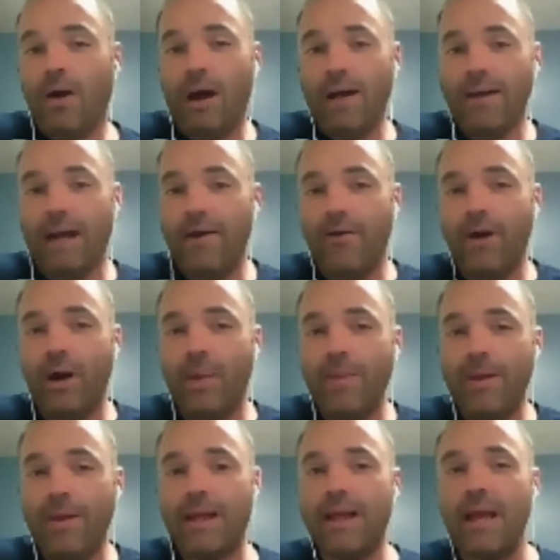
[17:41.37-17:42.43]
I don't know. I
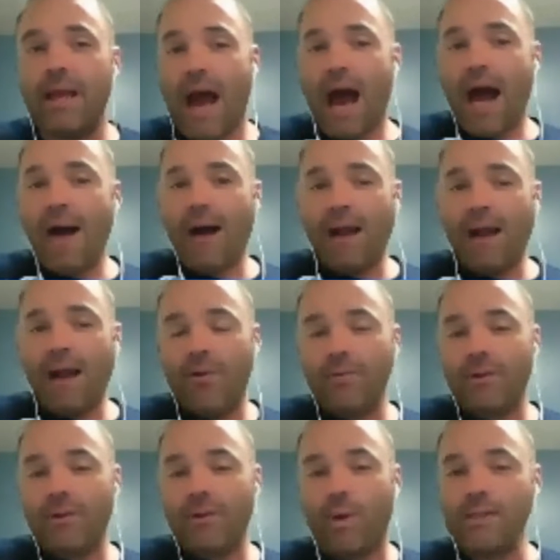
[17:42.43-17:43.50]
mean, like,
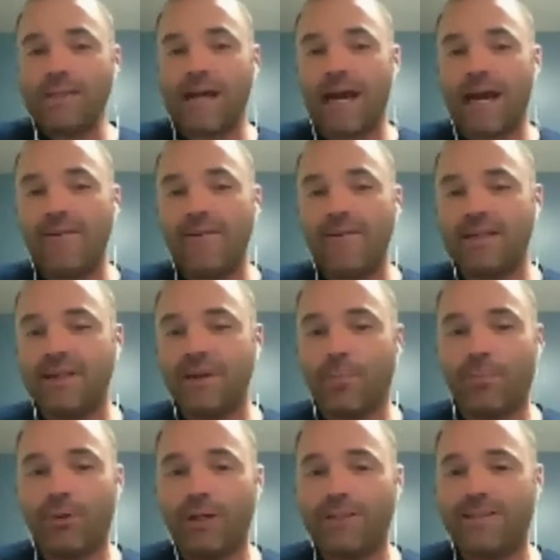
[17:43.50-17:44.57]
the ones I've seen are
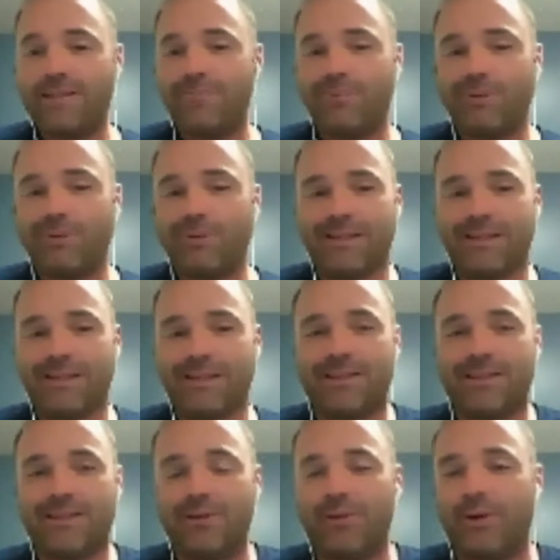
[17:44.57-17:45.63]
pretty simplistic. A
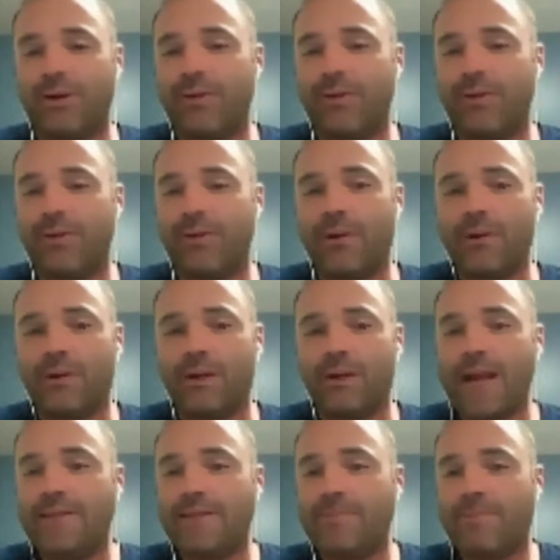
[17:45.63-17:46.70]
cylinder on a thing with the
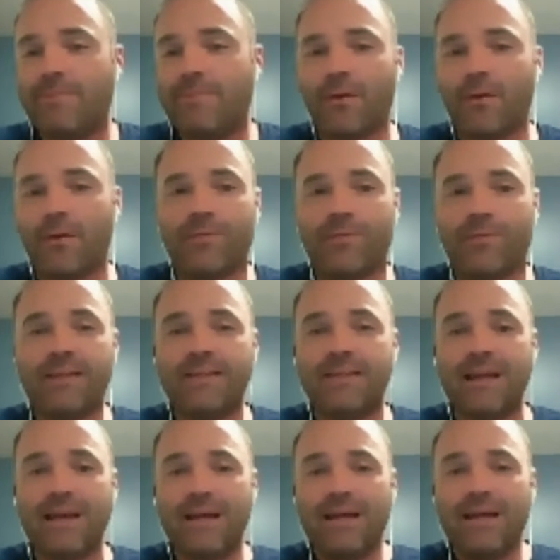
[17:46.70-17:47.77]
exit bag over the face.
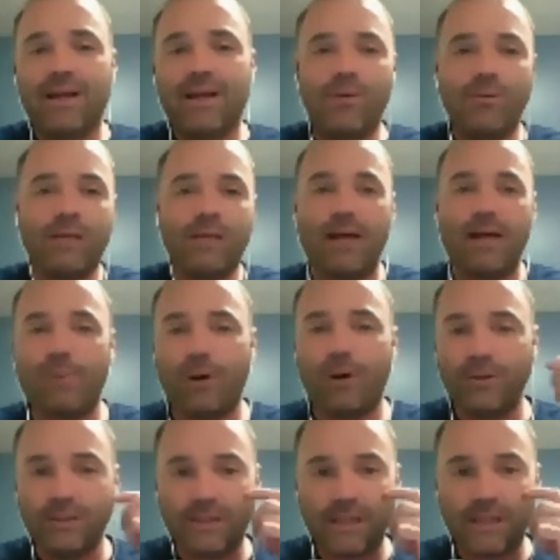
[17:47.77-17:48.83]
Todd
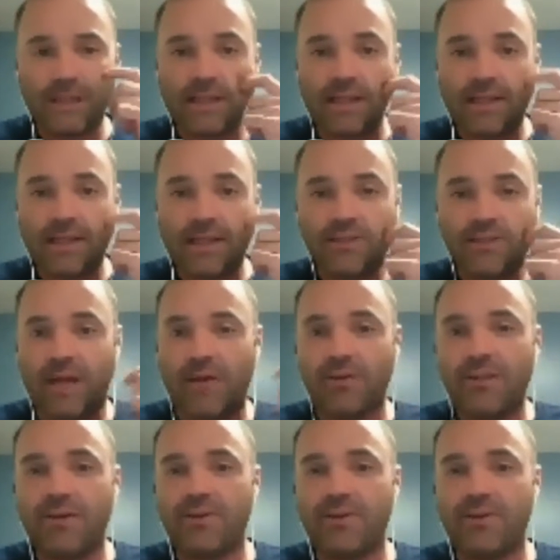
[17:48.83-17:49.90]
Burton's saying that there's
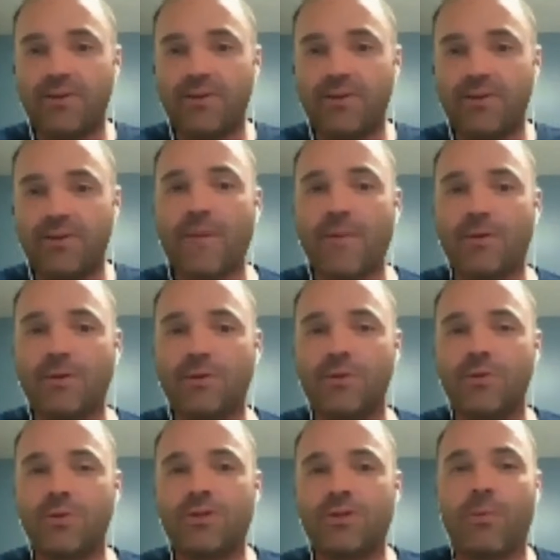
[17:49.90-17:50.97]
telltale sign of chemical
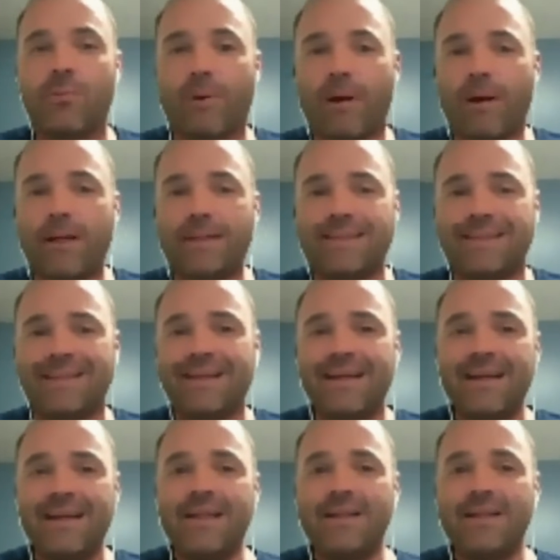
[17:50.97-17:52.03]
suicide with buckets and
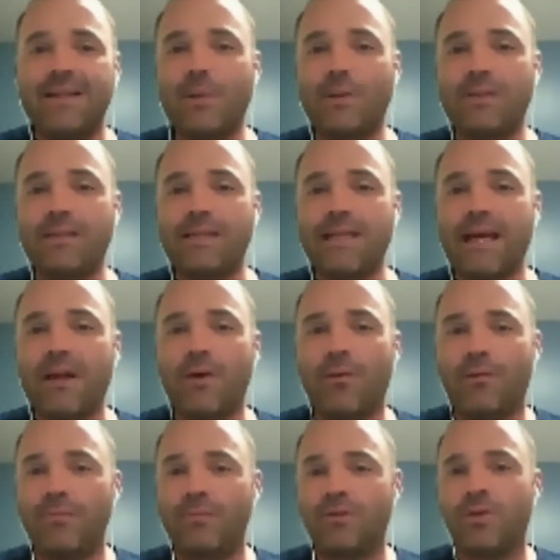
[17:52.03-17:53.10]
liquids and yellow
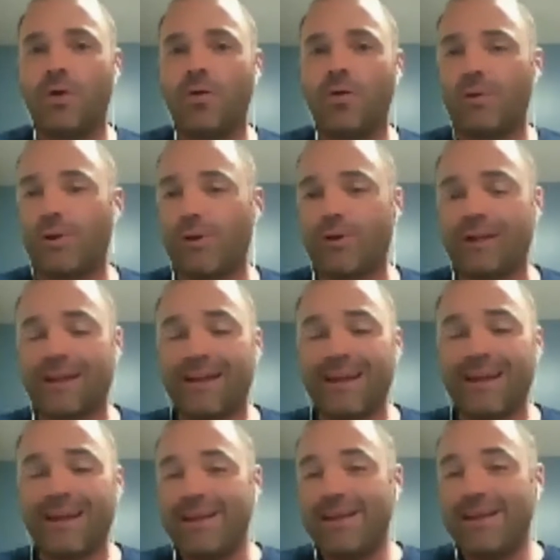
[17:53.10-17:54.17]
from surfwood and everything.
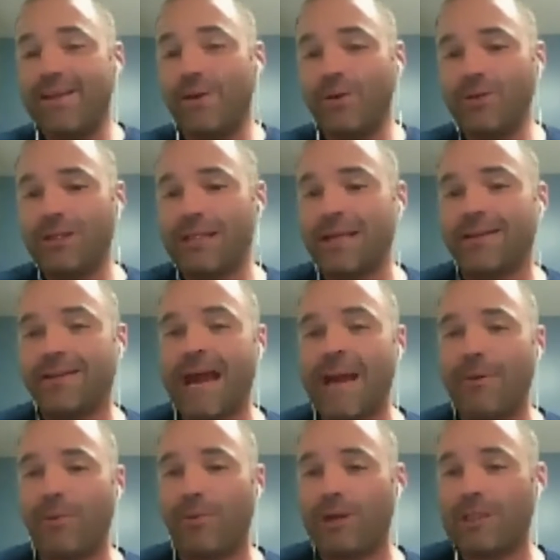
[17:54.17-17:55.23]
Yeah, those are the
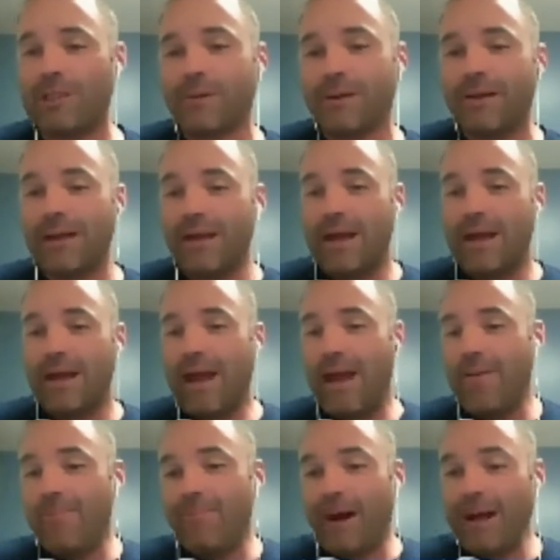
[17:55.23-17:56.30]
elaborate ones, but
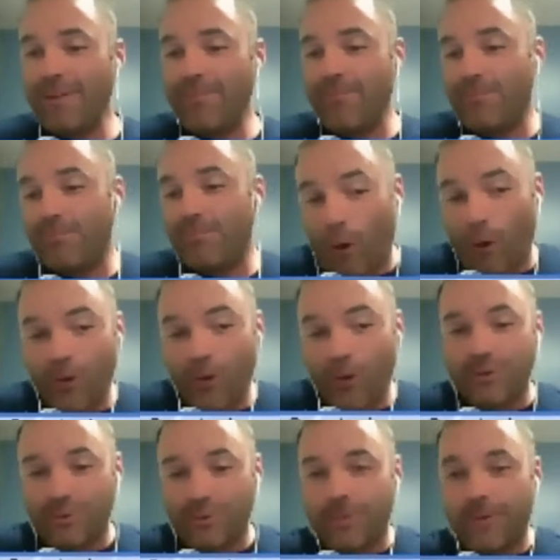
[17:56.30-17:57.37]
in my
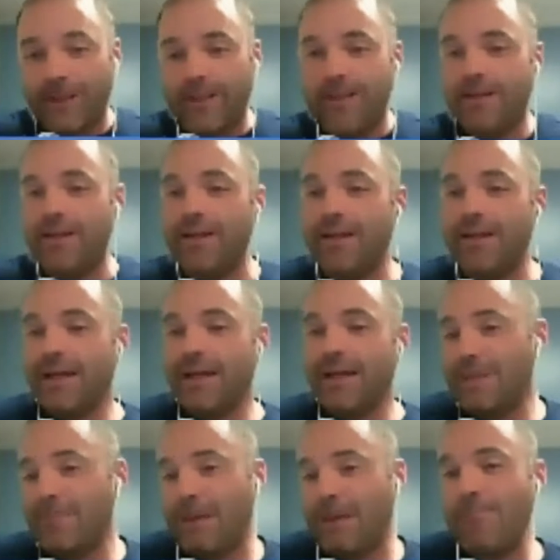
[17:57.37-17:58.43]
personal opinion, is
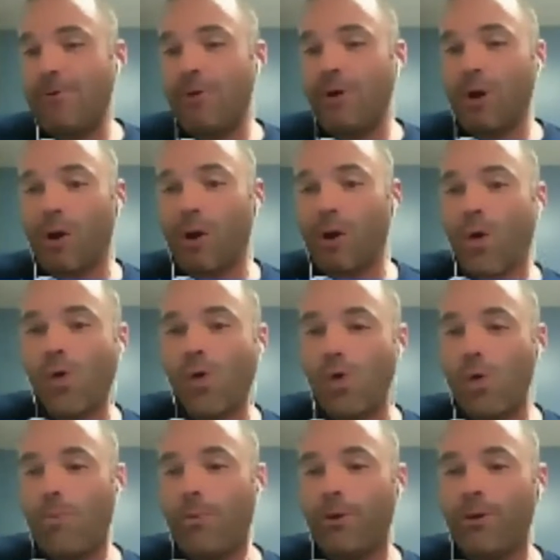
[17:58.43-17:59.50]
that people go
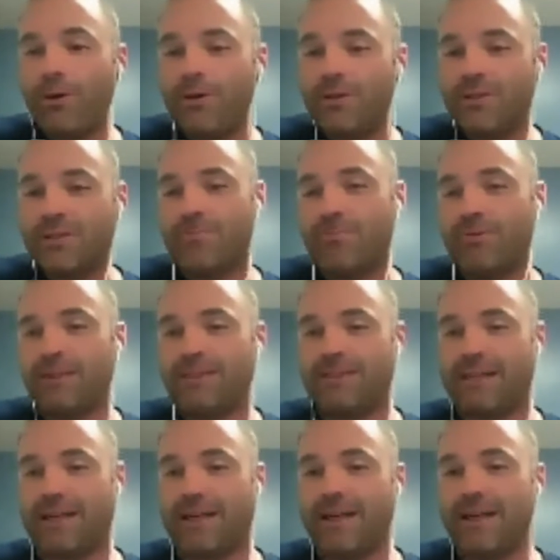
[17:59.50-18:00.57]
uber
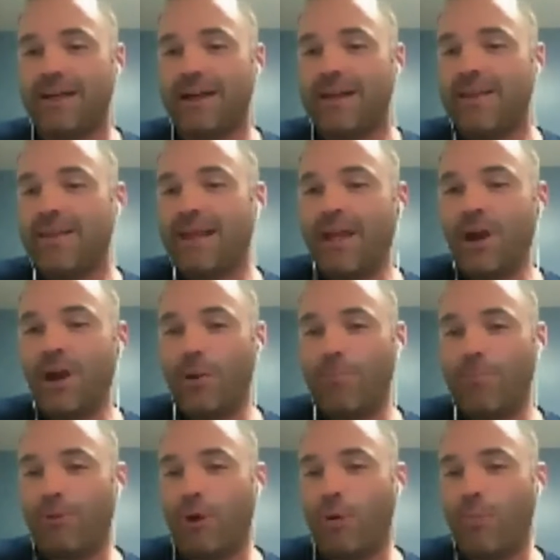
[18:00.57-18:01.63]
simplistic. They go with
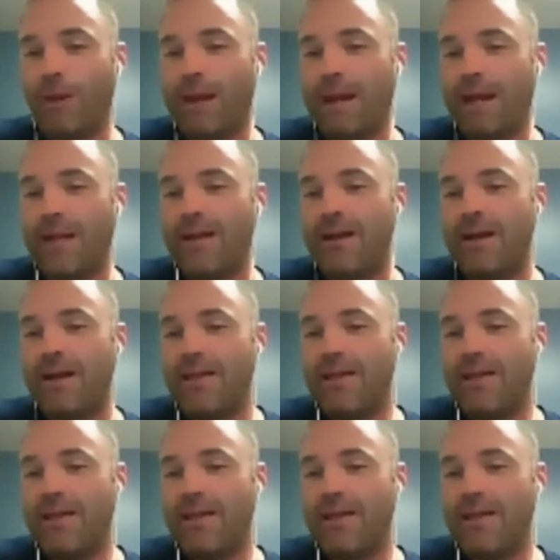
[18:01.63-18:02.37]
propane.